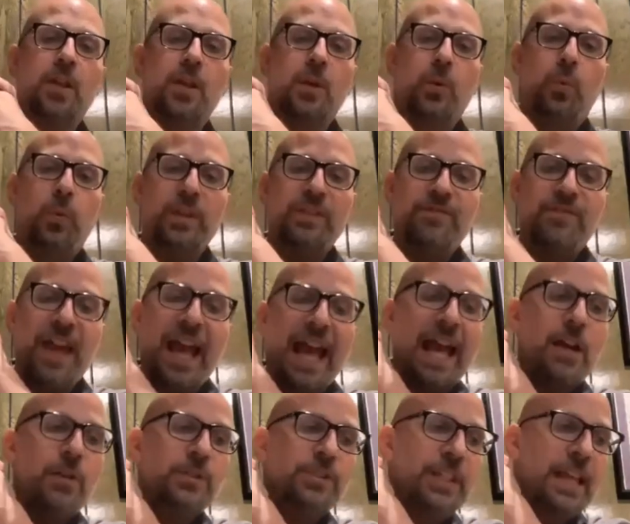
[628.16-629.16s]
We
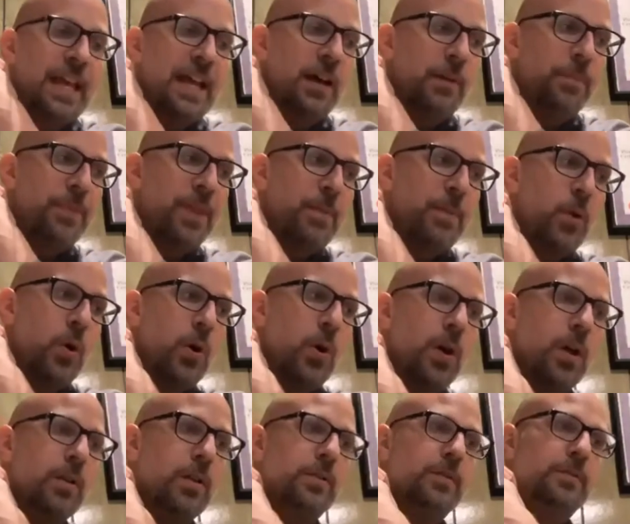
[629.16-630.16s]
vow to help them
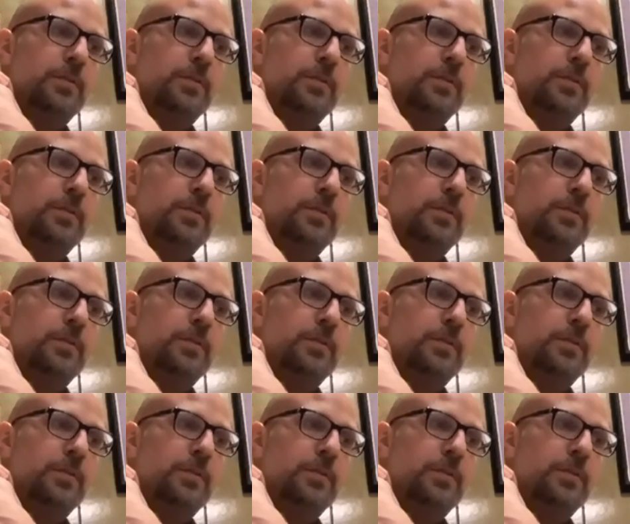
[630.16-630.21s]
all.